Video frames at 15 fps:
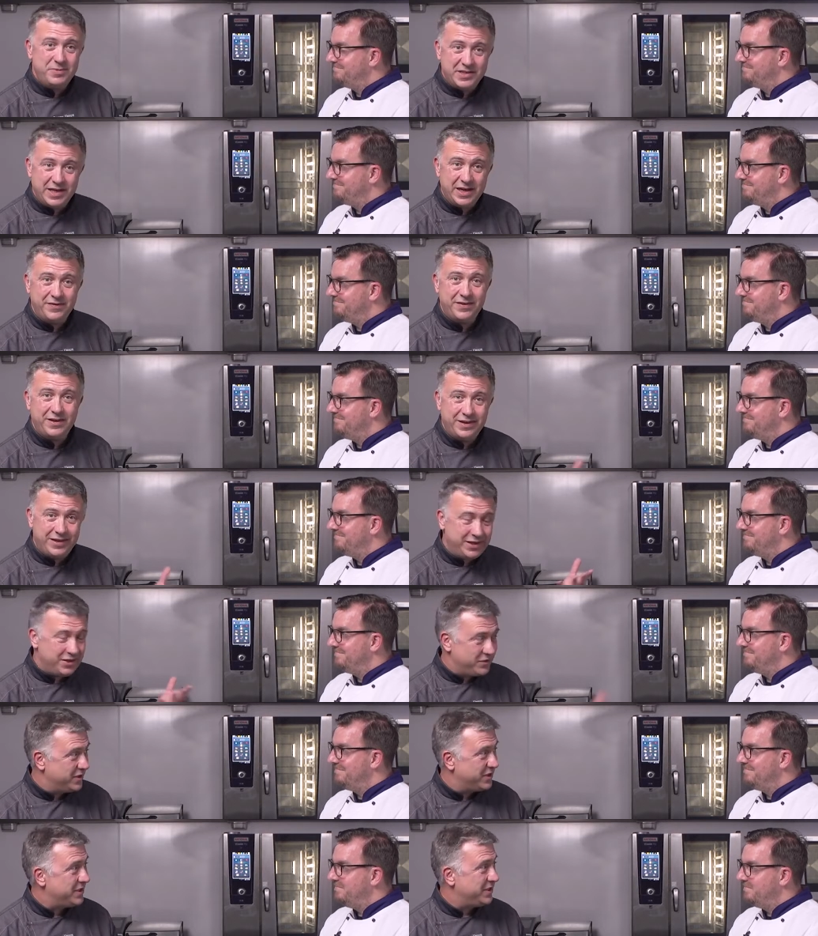Speaker 1: saving and
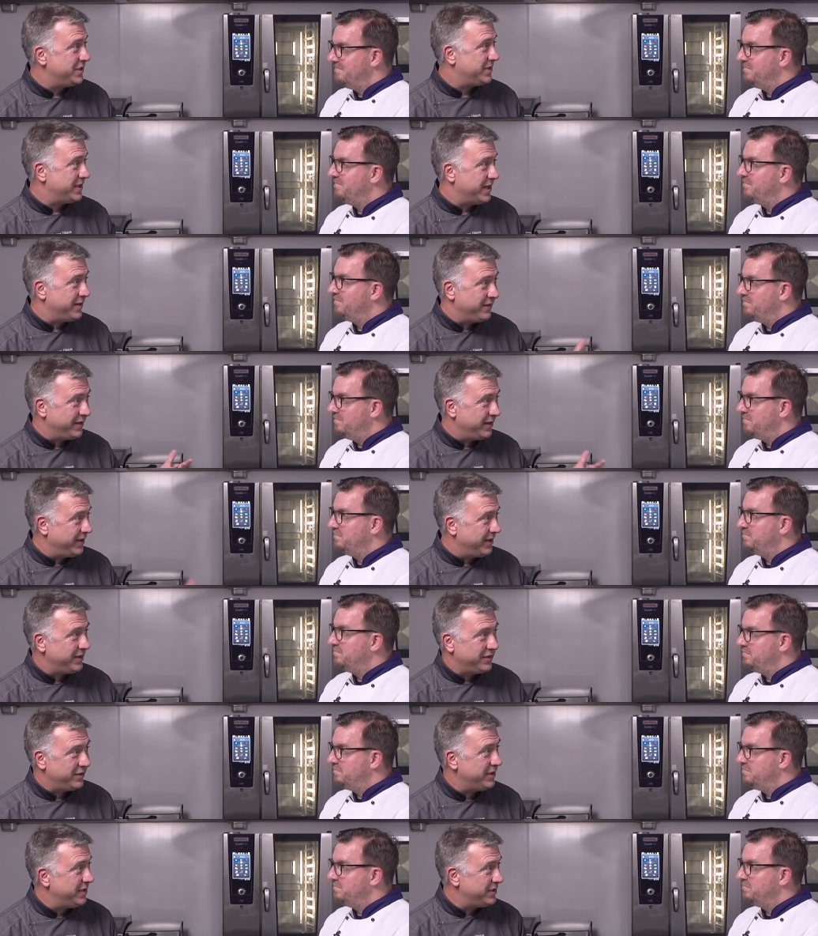electricity saving, it,
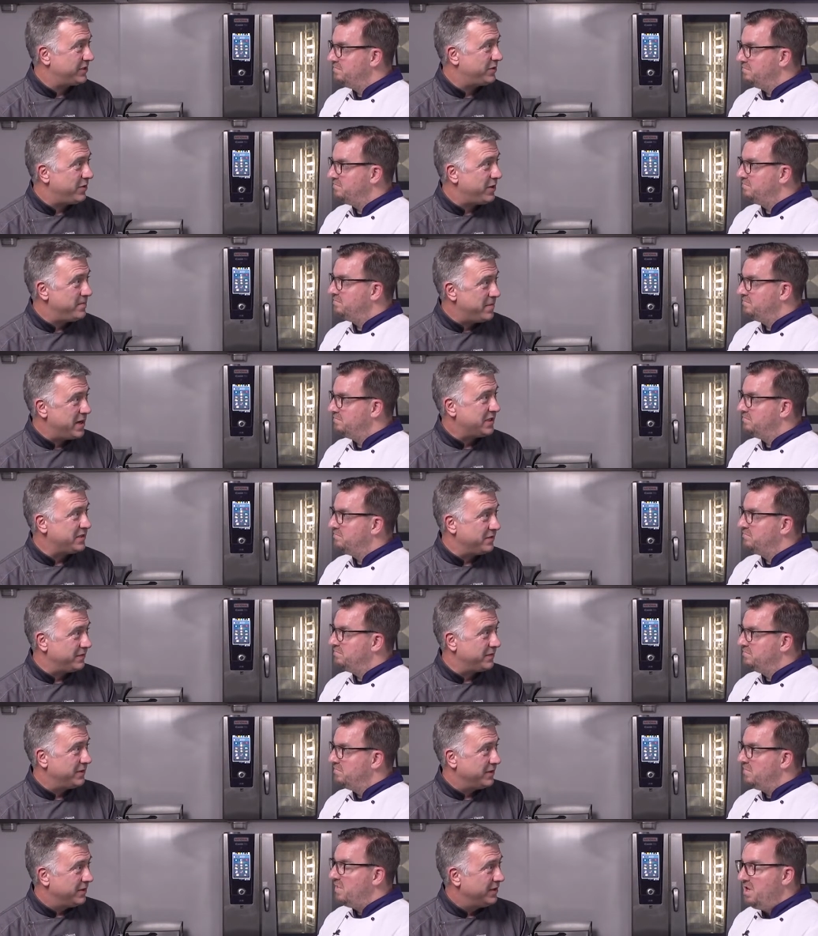it's quite massive.
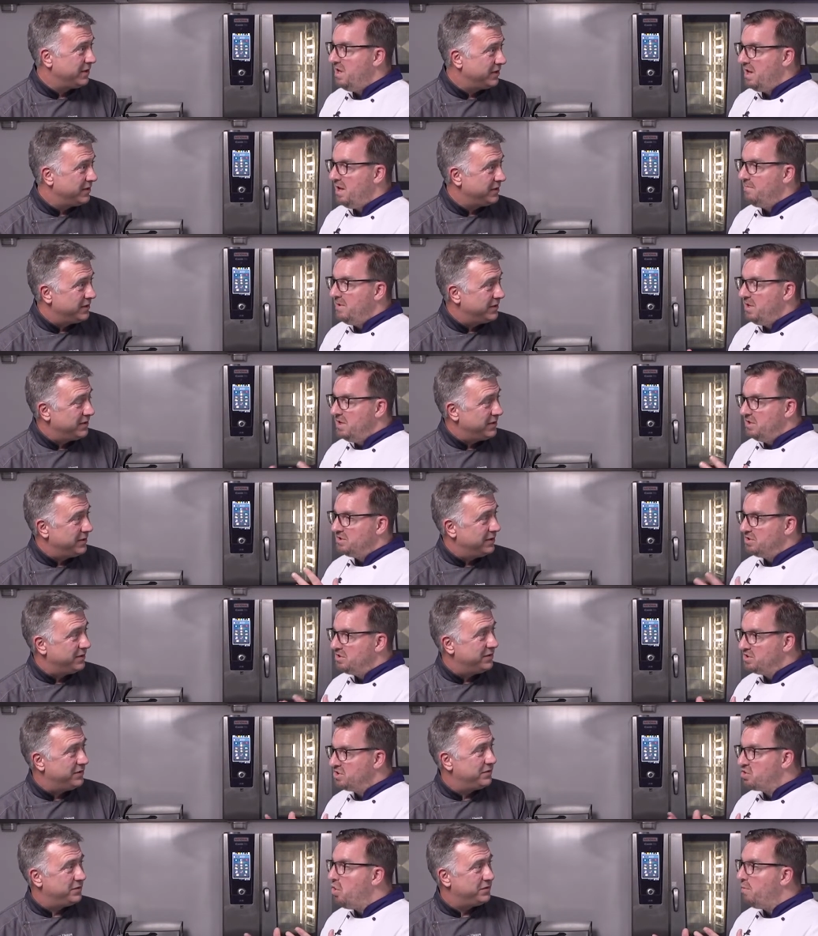
Speaker 2: Yeah. So there's
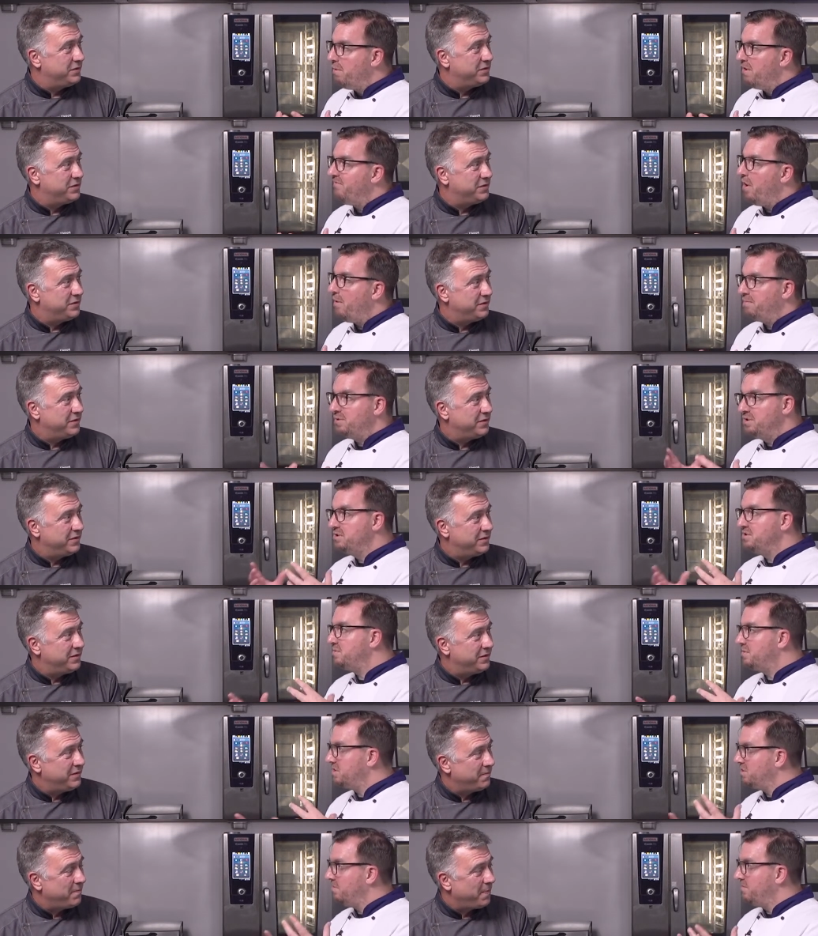a couple of options with
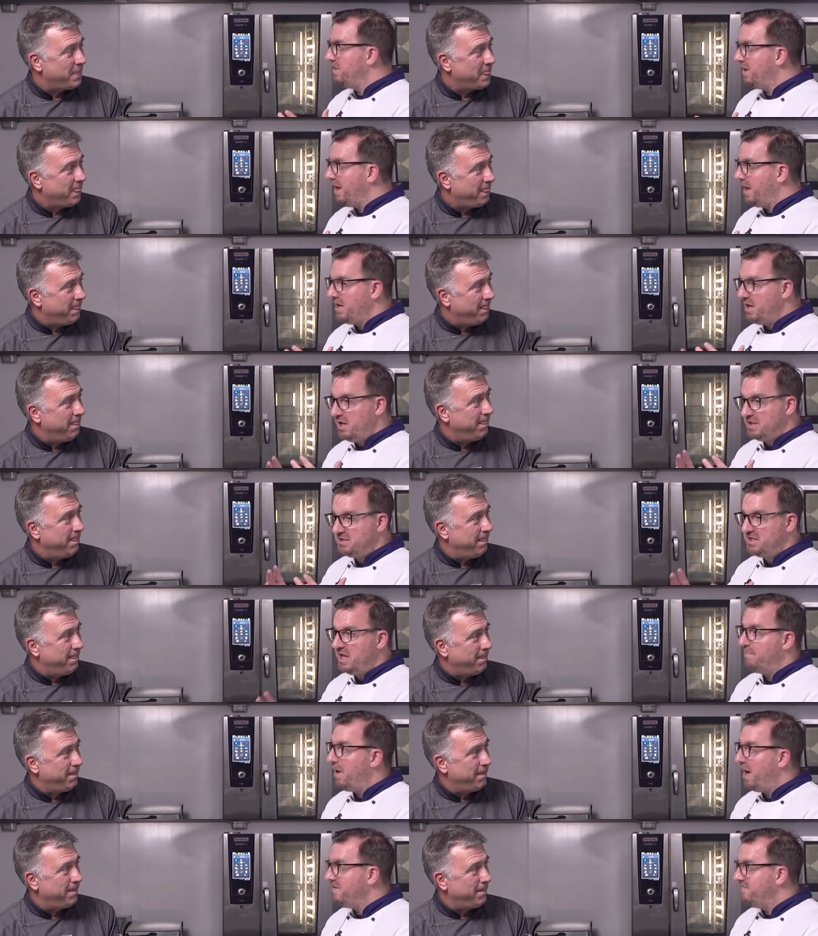something like, mm. say, a
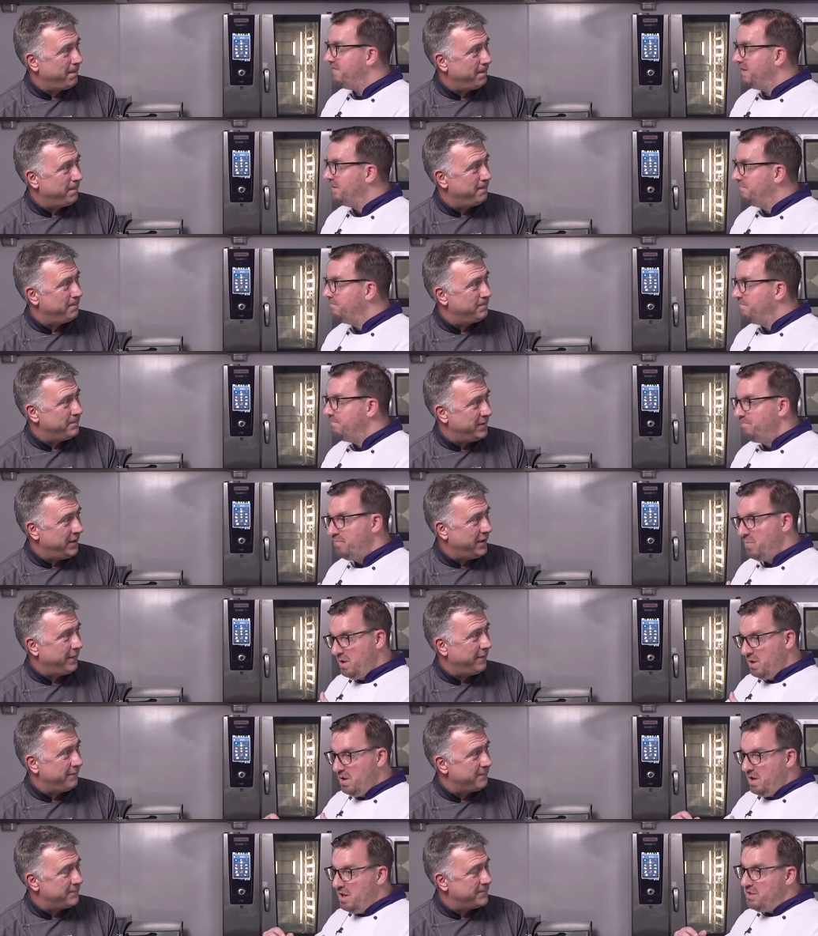pie filling. Yeah.
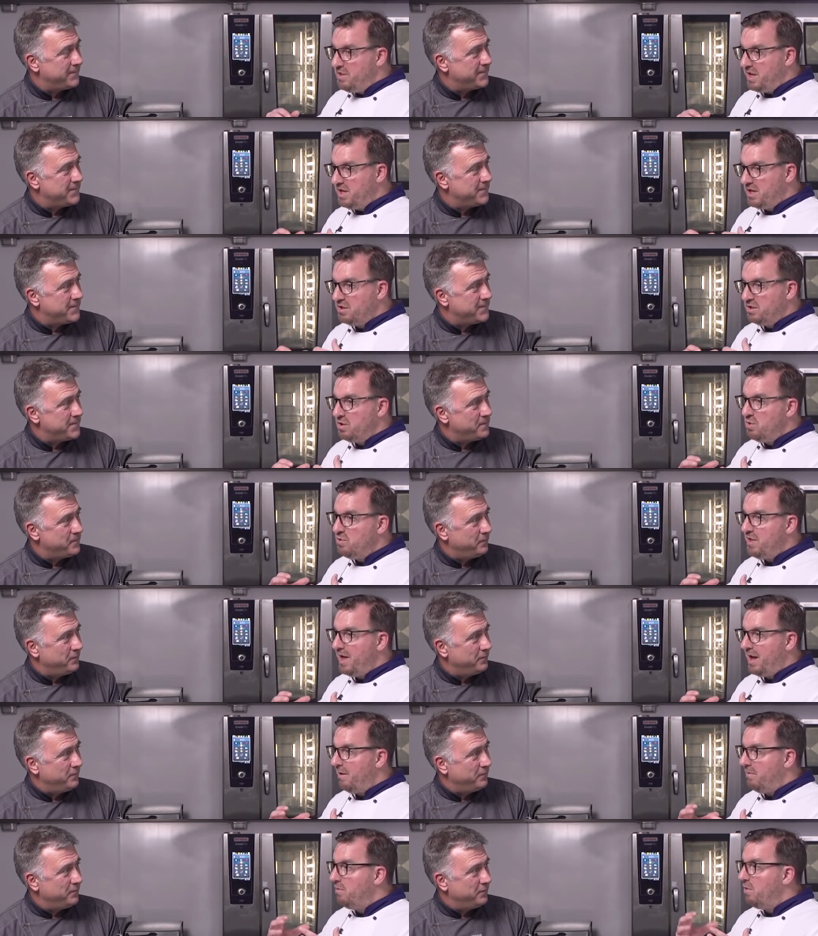They could do
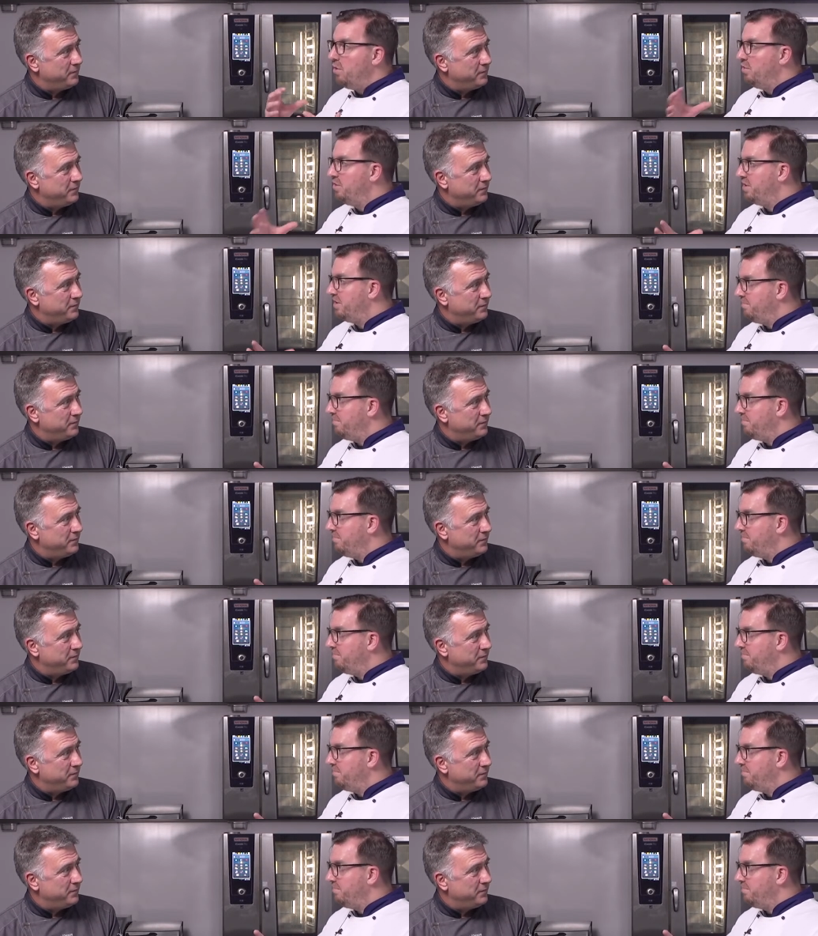that under a